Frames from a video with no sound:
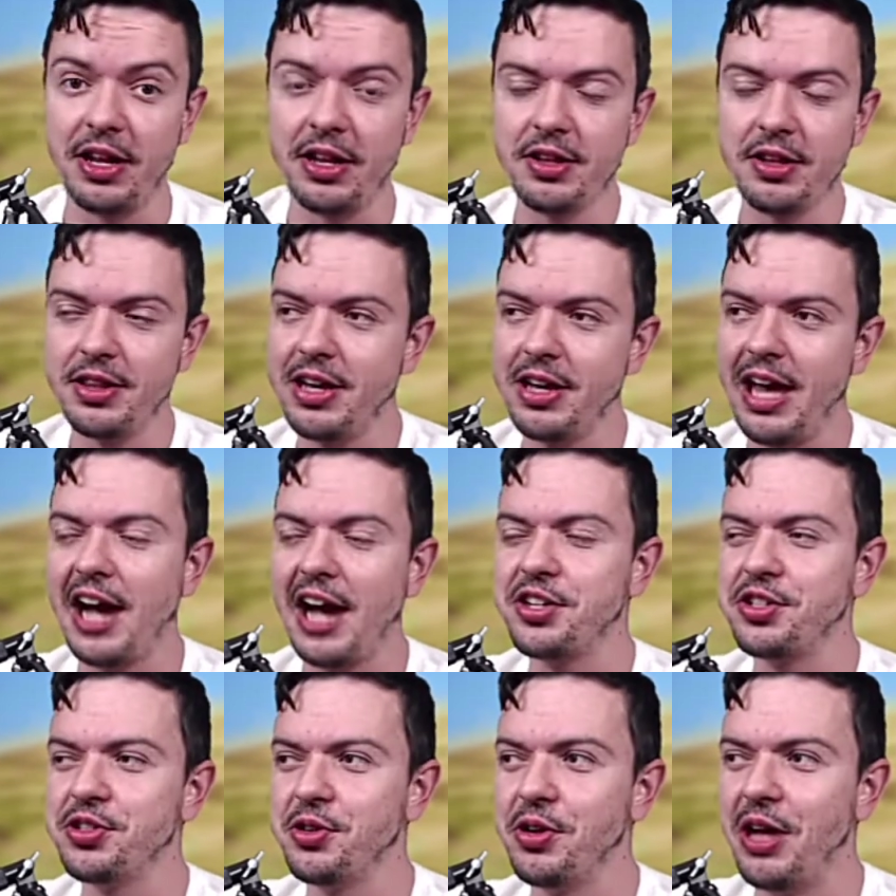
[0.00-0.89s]
The
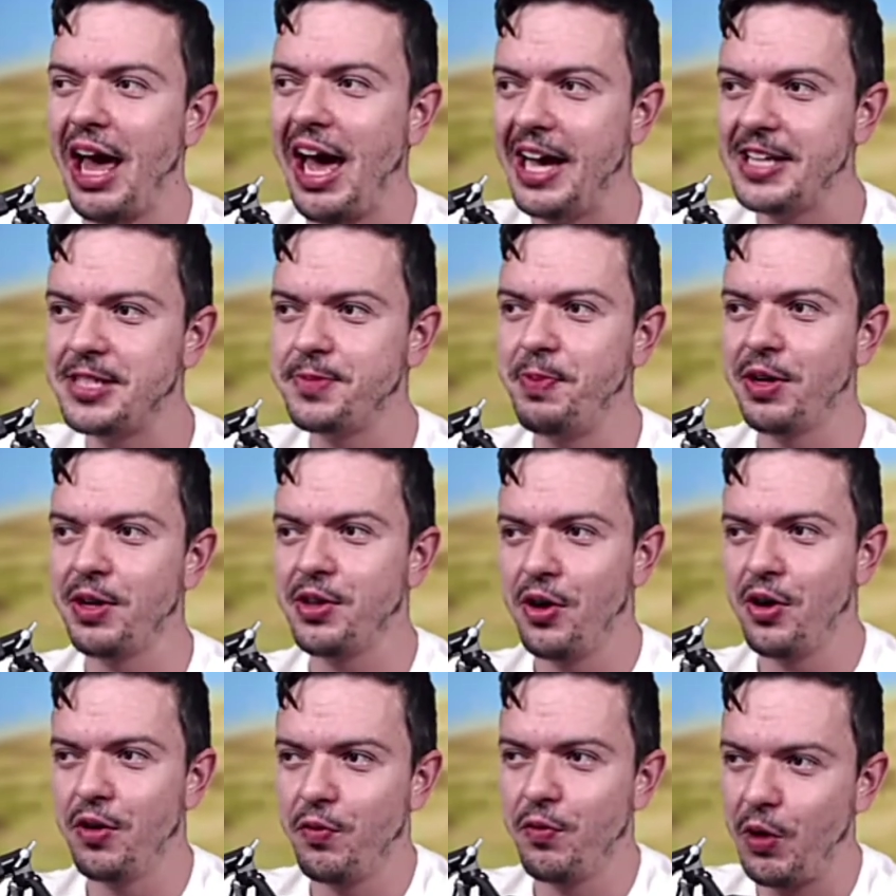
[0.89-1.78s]
actual aspect
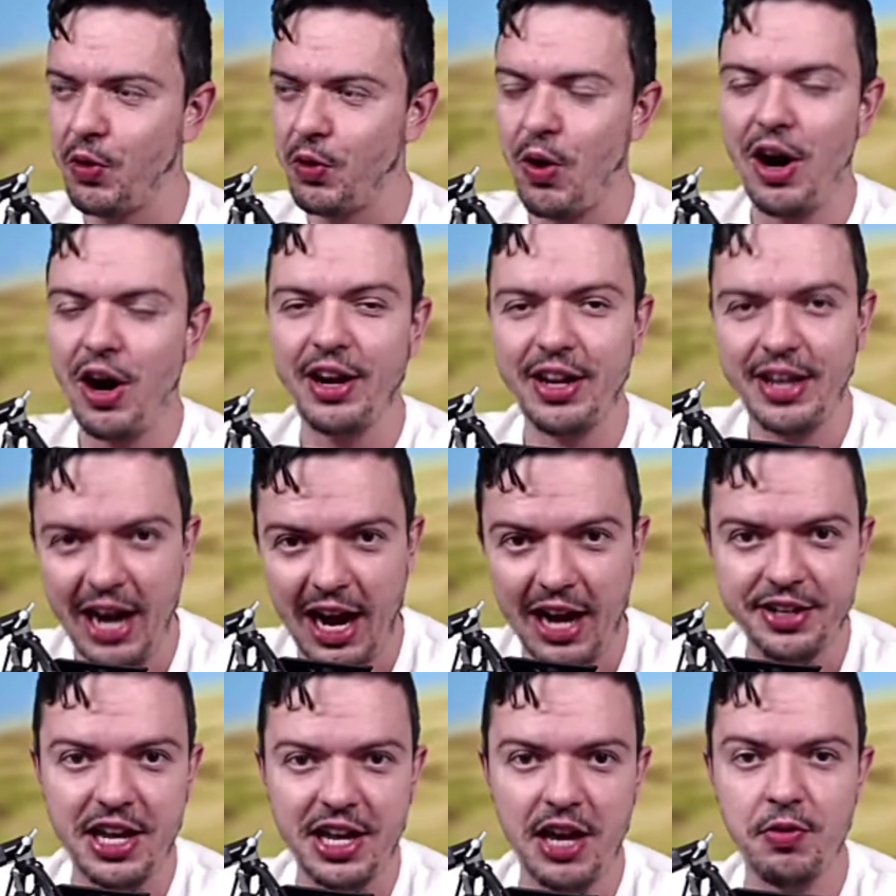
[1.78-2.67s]
of requiring God
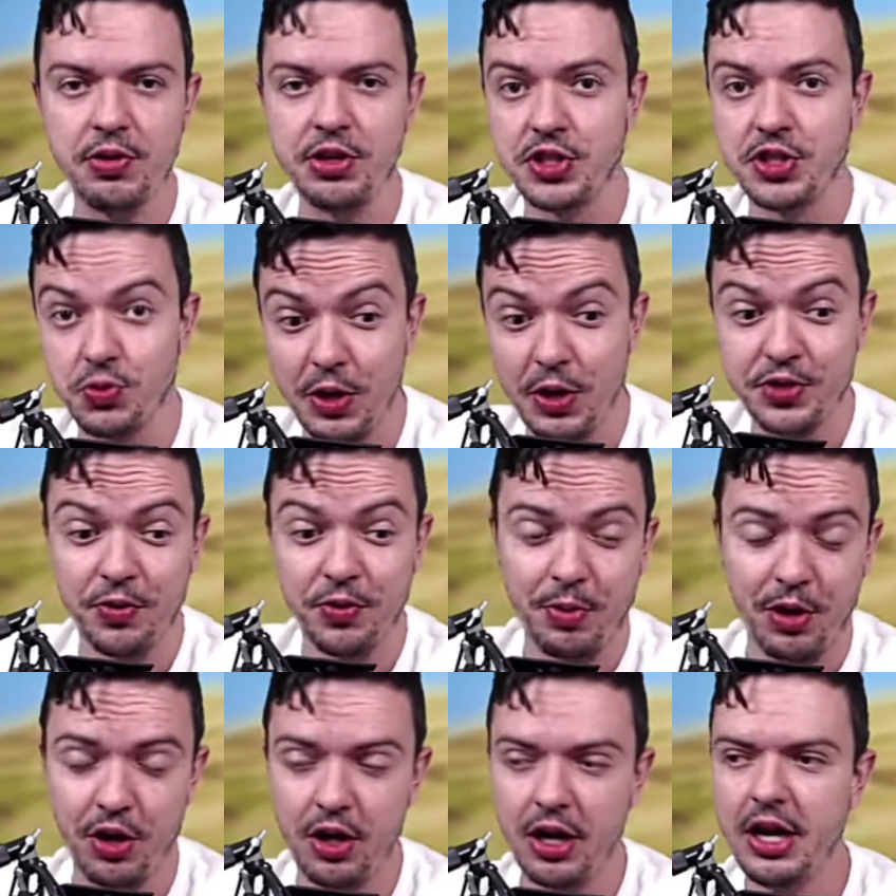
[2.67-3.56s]
Key when you switch from
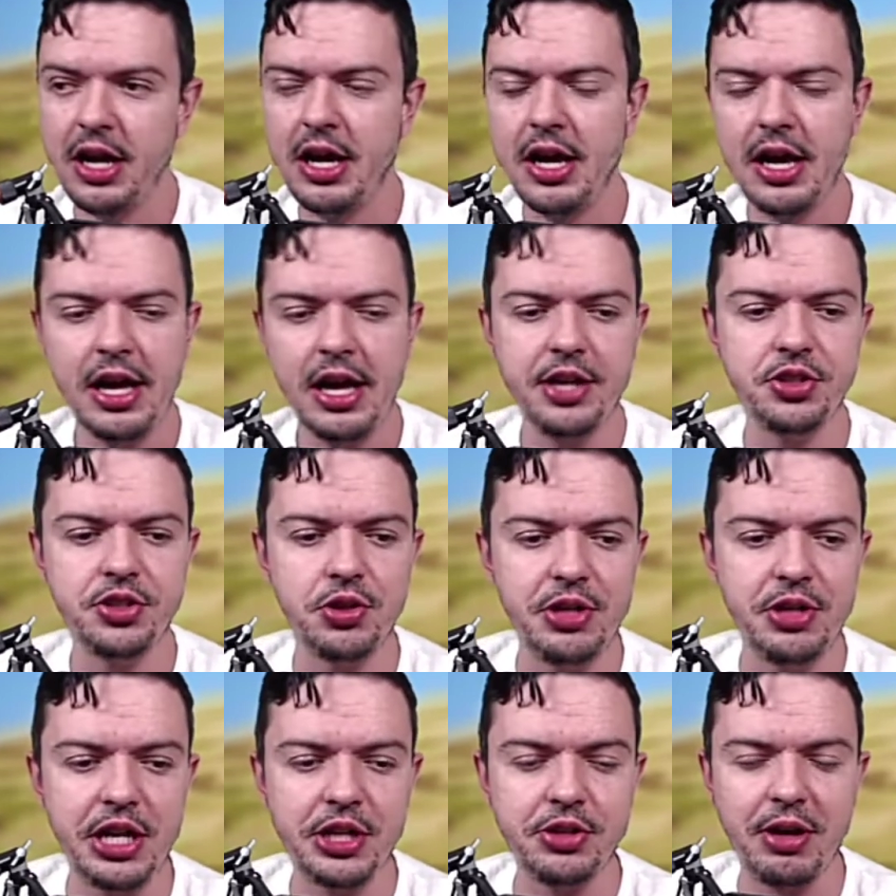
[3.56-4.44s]
her is you
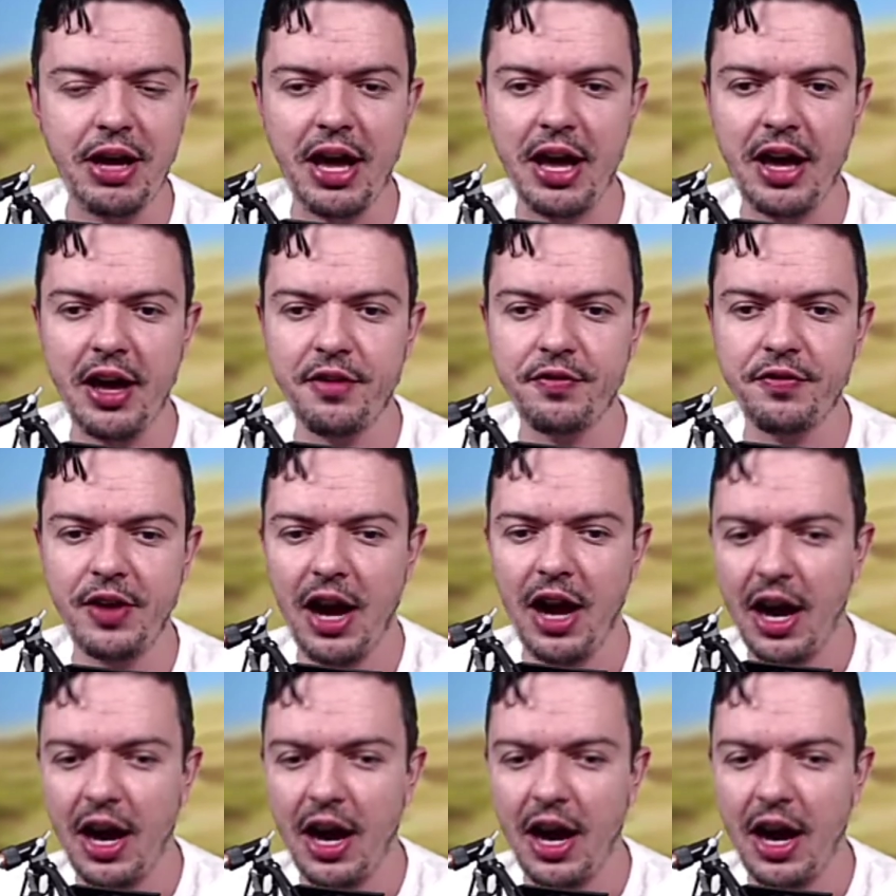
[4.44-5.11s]
need to have God